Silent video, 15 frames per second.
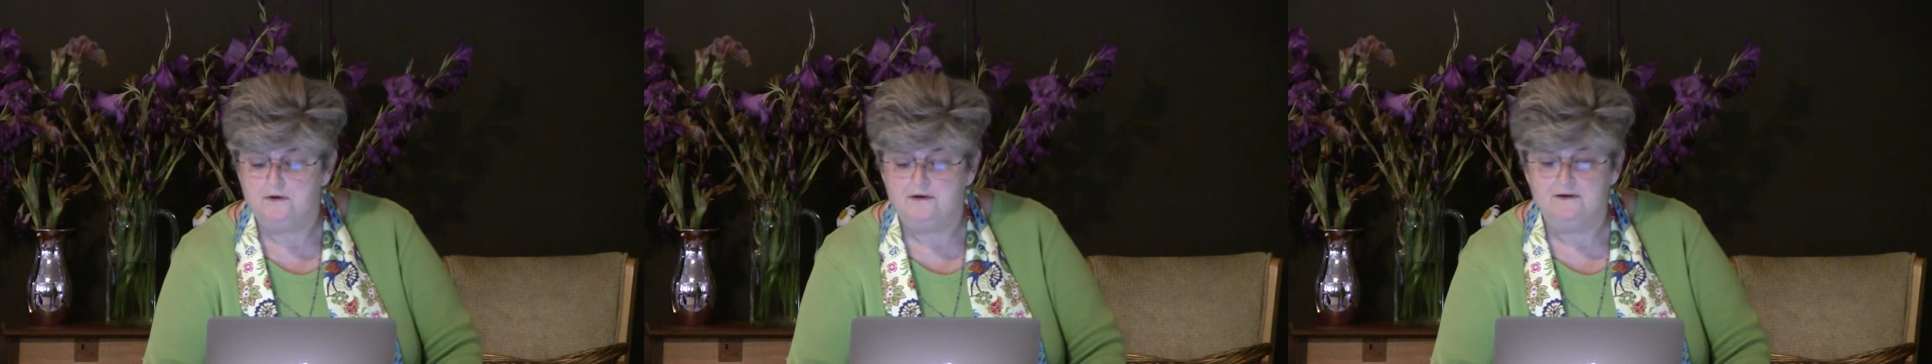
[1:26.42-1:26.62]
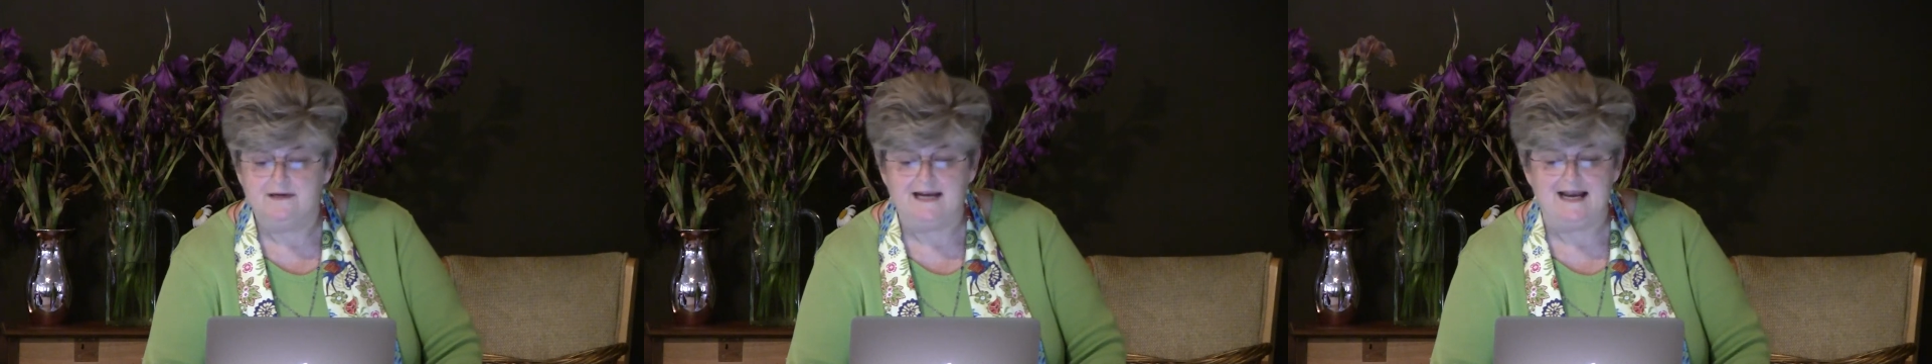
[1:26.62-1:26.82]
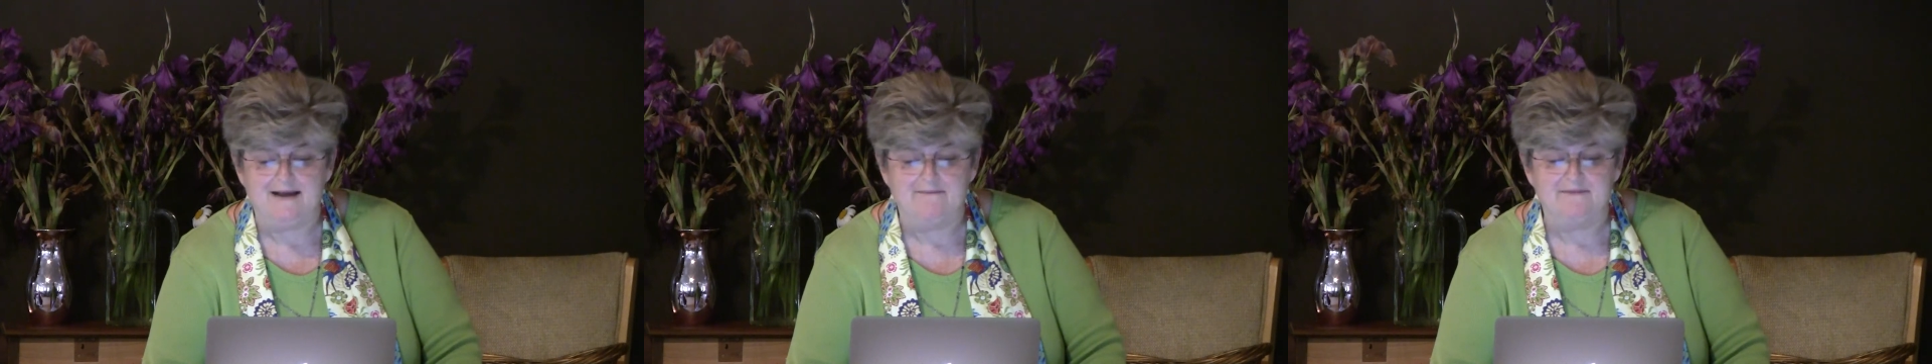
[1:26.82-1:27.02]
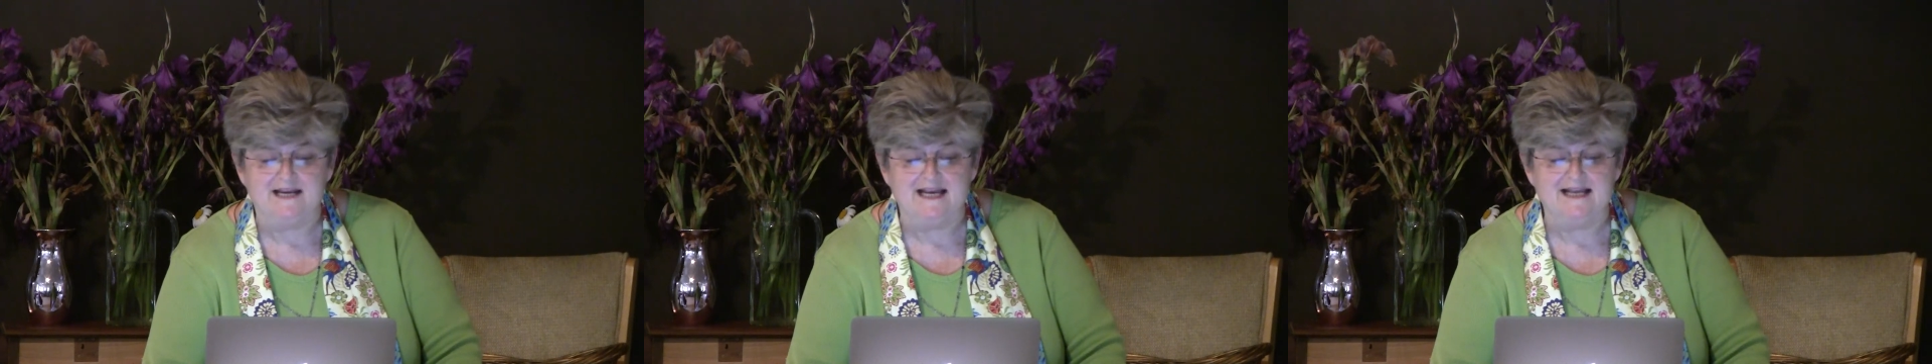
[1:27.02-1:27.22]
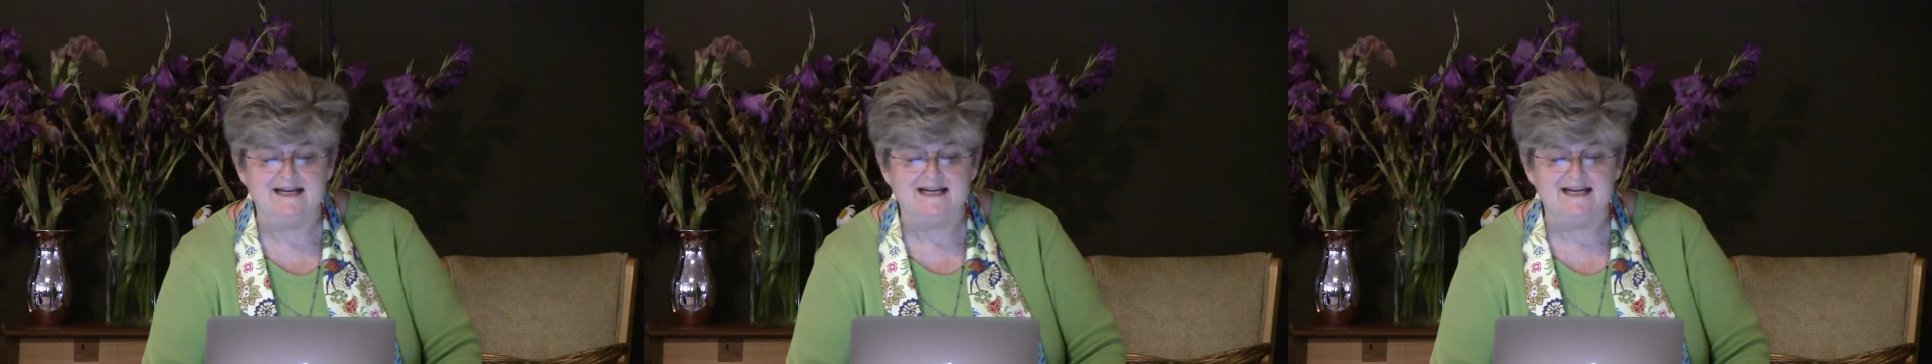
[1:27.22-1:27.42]
Okay, I'm
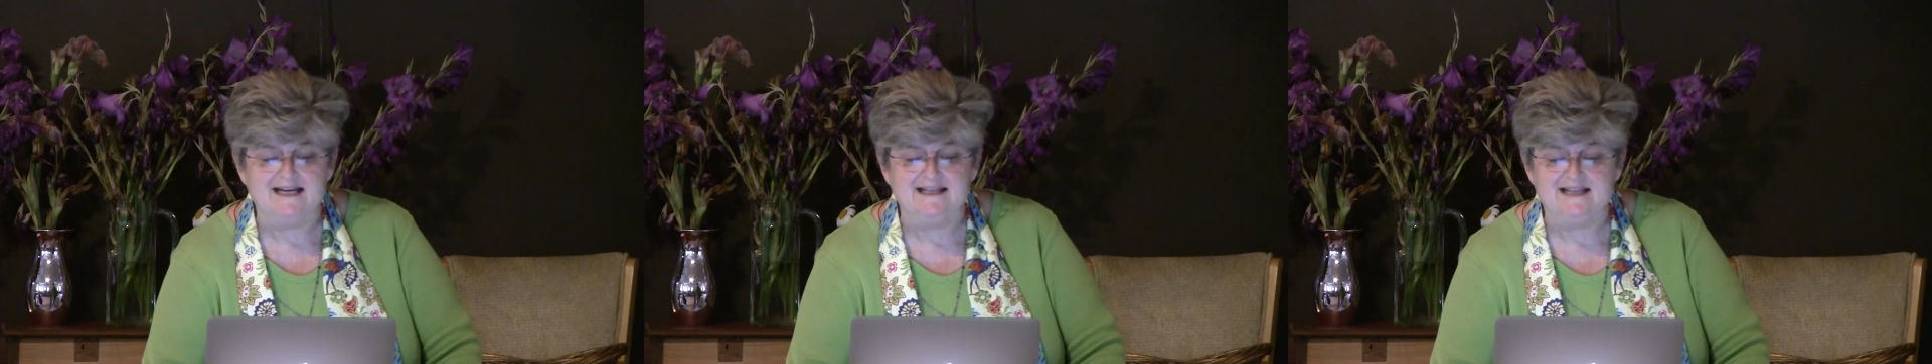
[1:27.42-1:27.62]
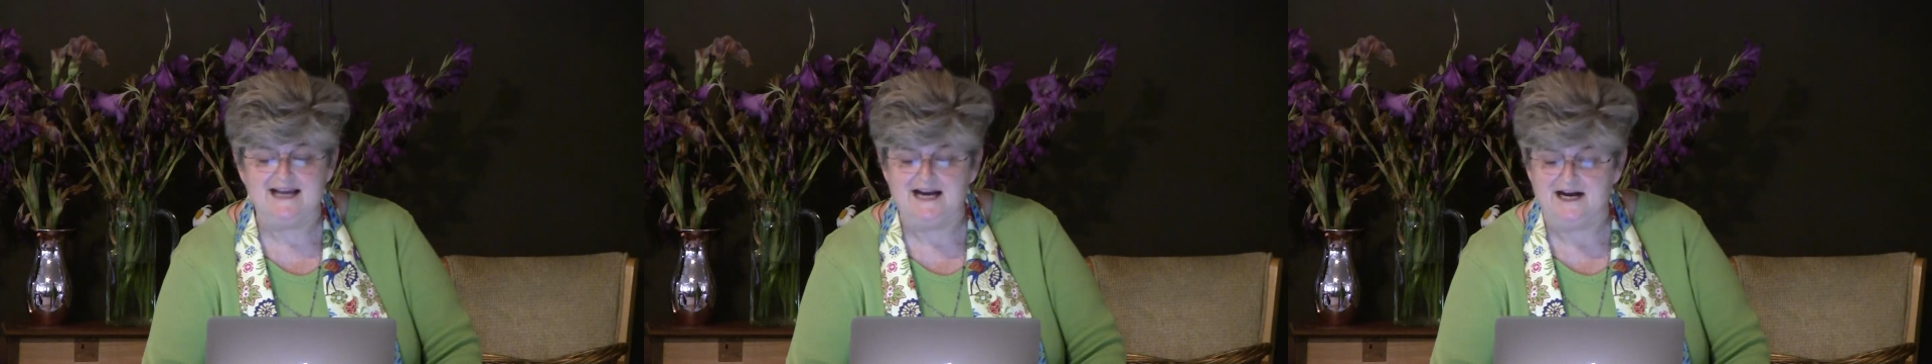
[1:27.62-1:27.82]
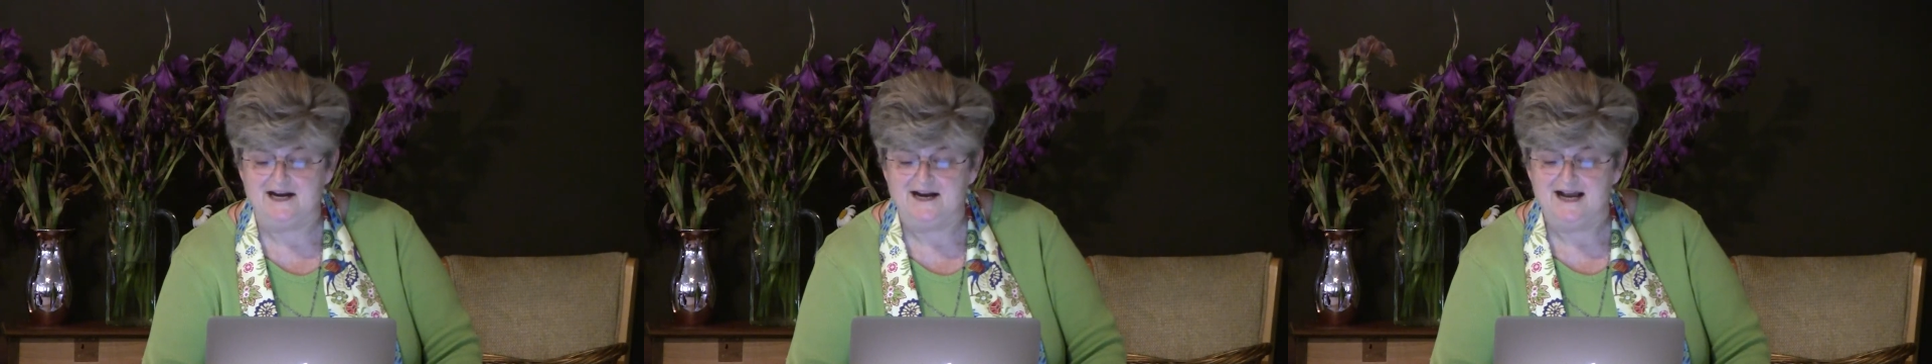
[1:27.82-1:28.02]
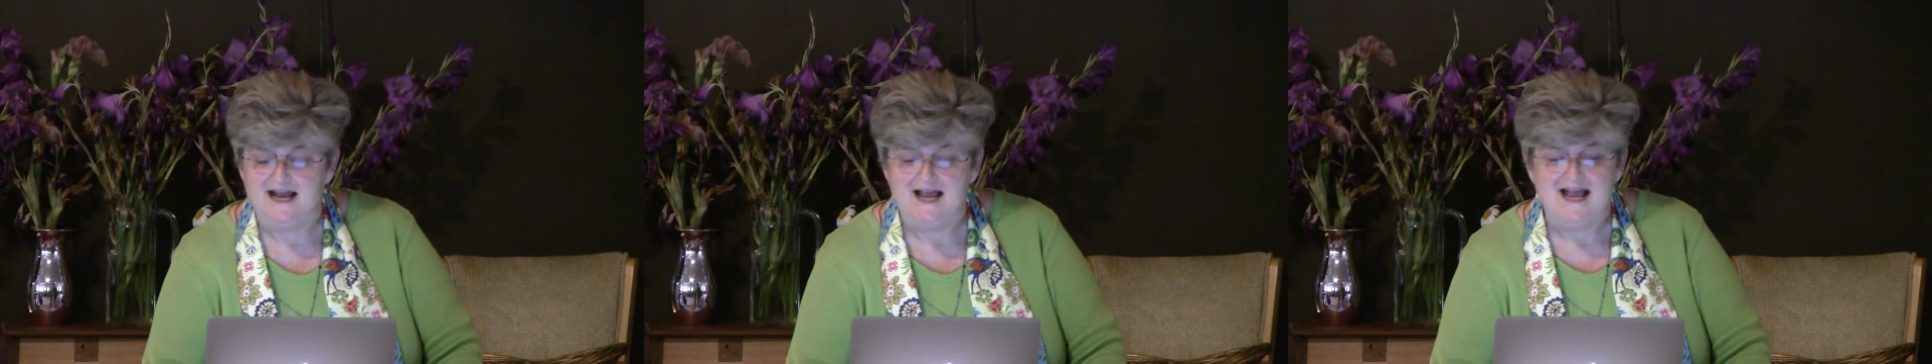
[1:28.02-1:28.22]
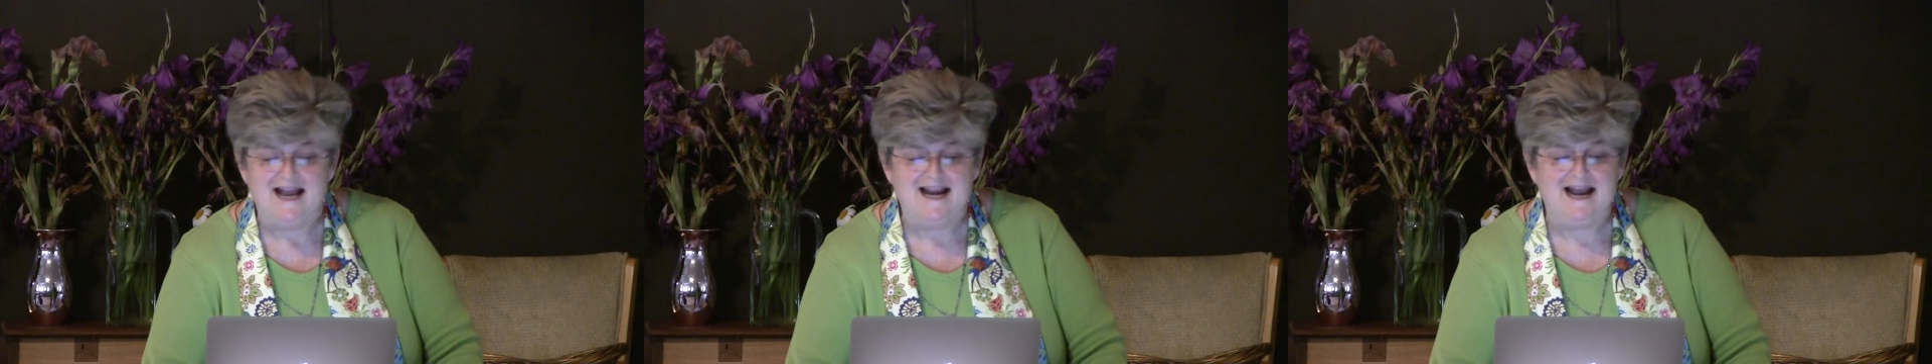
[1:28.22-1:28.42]
getting there.
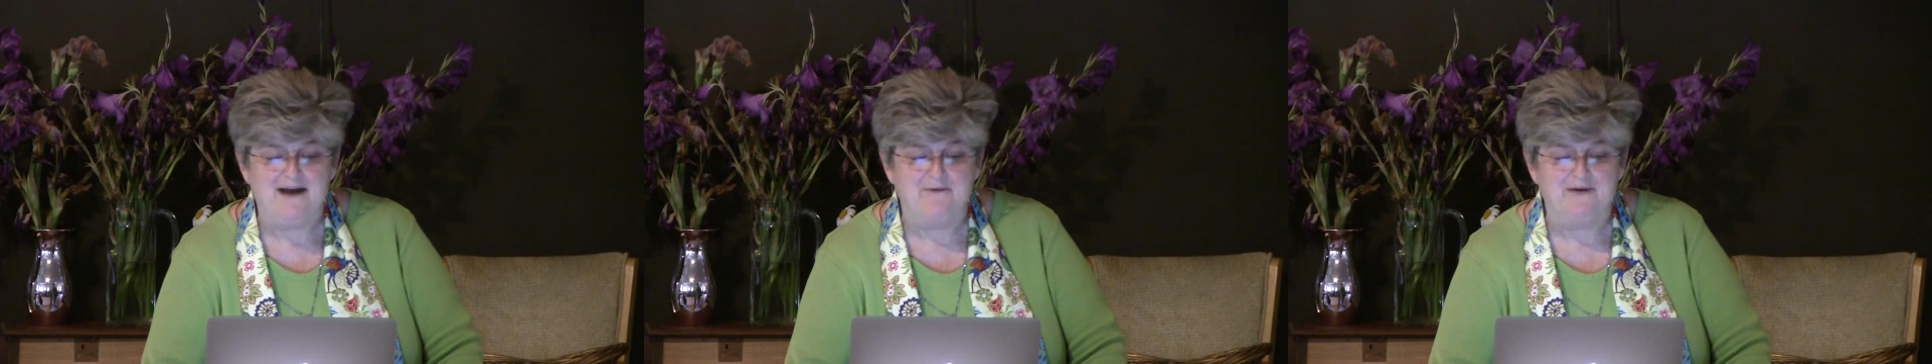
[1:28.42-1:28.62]
Now,